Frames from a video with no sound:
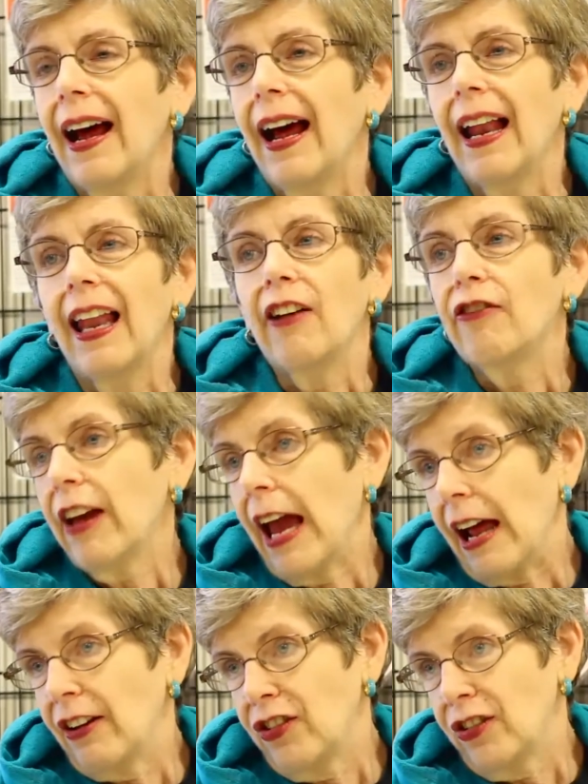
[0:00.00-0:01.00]
I love
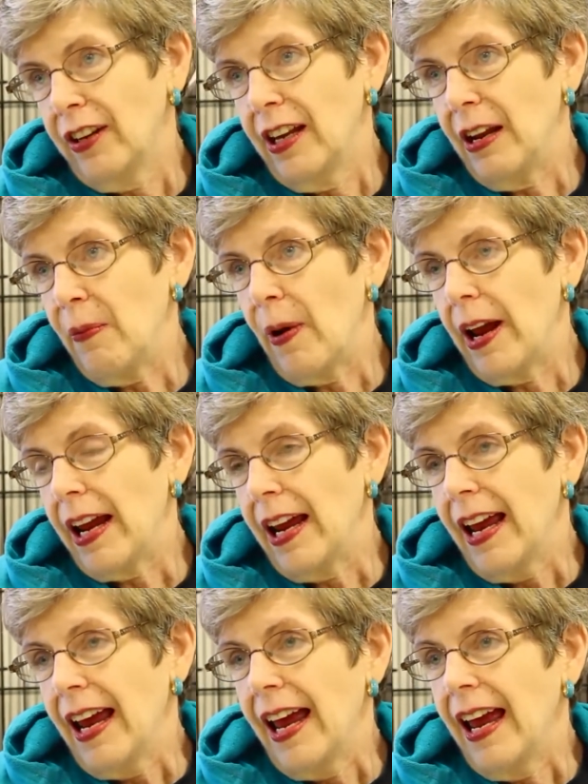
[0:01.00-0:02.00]
cats anyway,
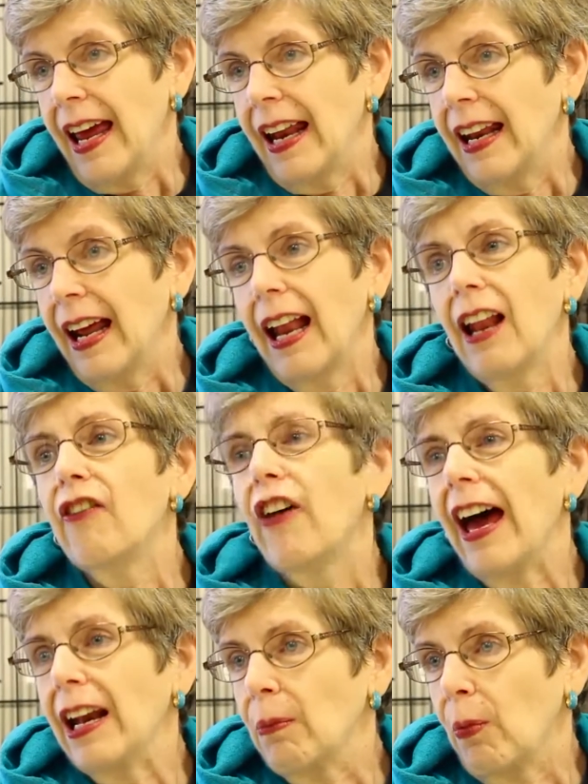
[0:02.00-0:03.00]
and I
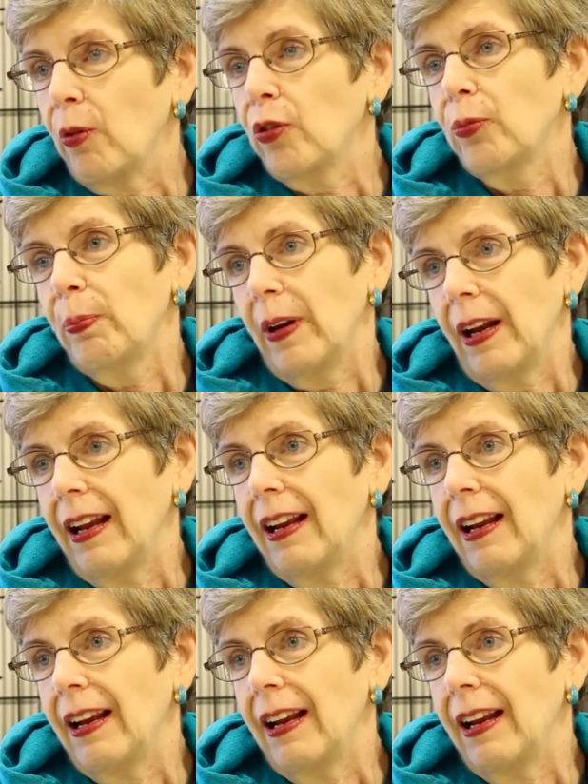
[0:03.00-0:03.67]
love animals, but I,